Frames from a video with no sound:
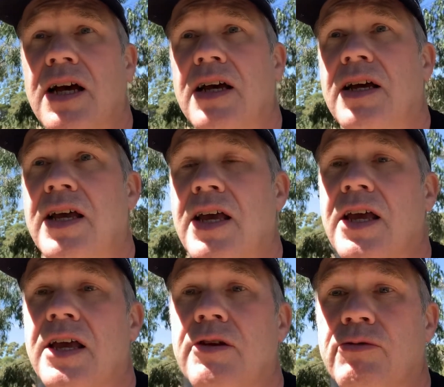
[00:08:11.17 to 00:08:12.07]

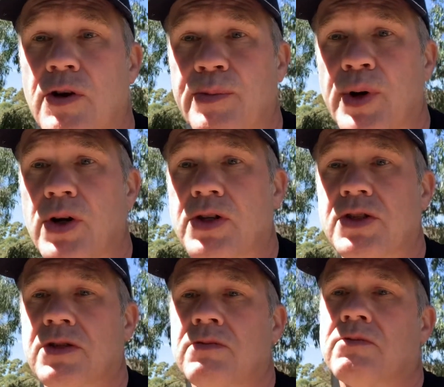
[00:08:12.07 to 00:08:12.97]
he wrote
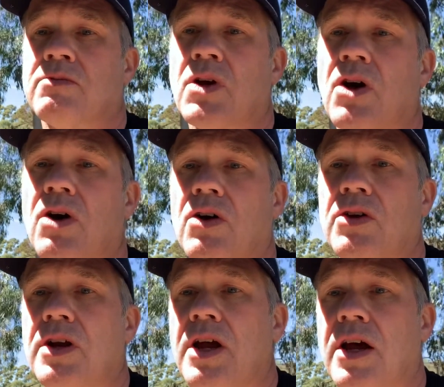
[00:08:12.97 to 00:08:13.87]
books
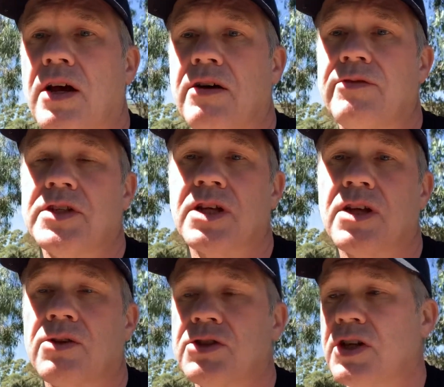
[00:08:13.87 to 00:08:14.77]
on
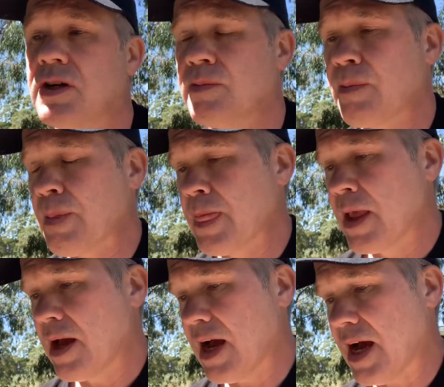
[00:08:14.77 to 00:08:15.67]
viticulture,
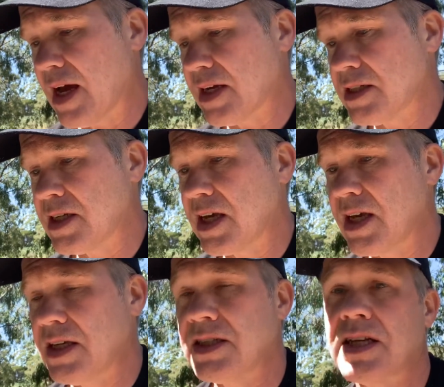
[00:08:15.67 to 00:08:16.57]
and
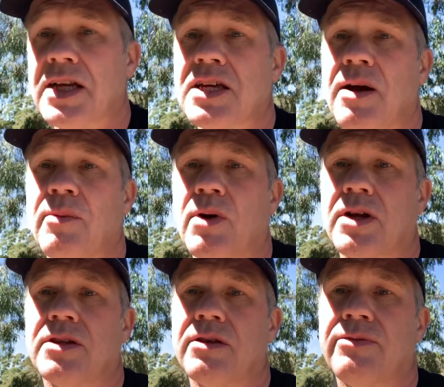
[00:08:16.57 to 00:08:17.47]
he set up one
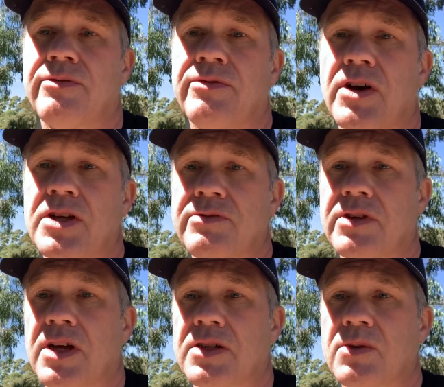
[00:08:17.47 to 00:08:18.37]
of the first
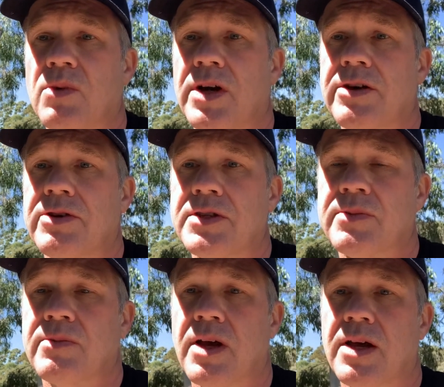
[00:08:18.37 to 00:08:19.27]
vineyards and wineries
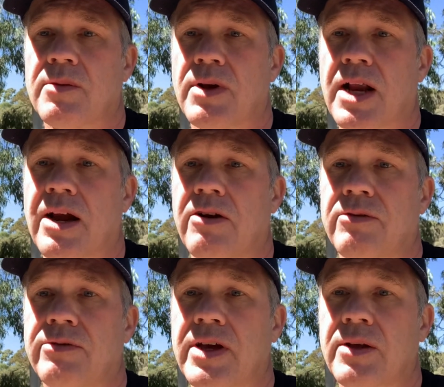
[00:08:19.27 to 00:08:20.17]
in
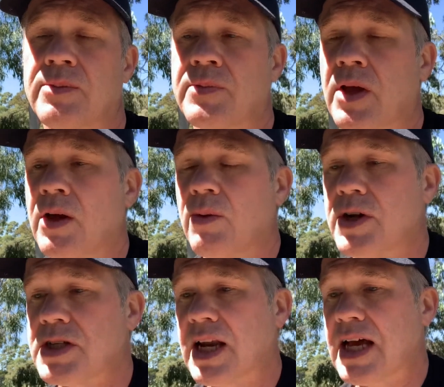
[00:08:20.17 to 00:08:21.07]
McLaren Vale,
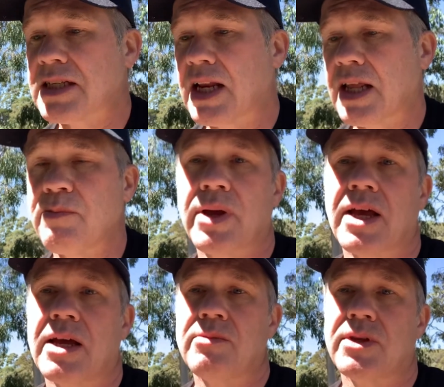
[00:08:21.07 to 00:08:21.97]
which latterly
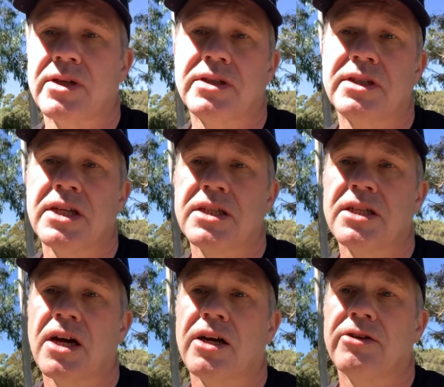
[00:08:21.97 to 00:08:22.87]
became the
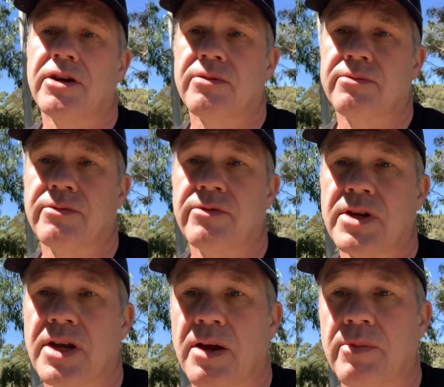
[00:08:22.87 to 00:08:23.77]
Tintara
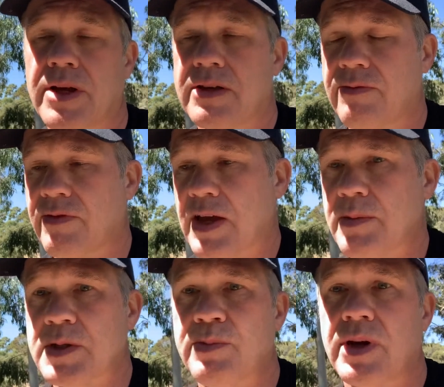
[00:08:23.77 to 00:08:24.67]
vineyard, made
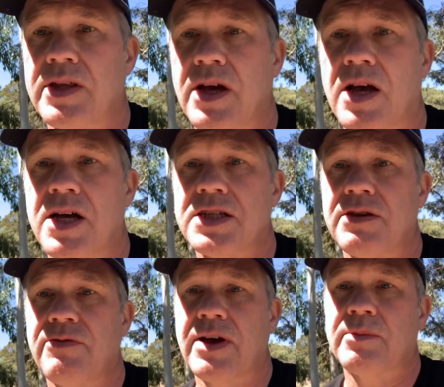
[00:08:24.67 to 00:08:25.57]
famous by the Hardy
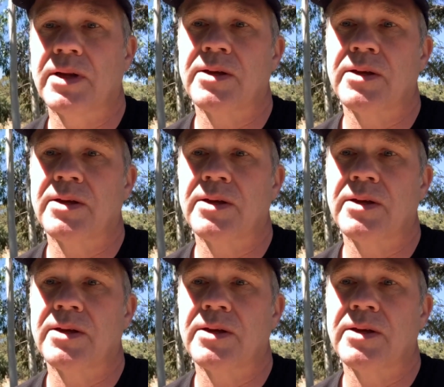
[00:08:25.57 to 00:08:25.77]
family.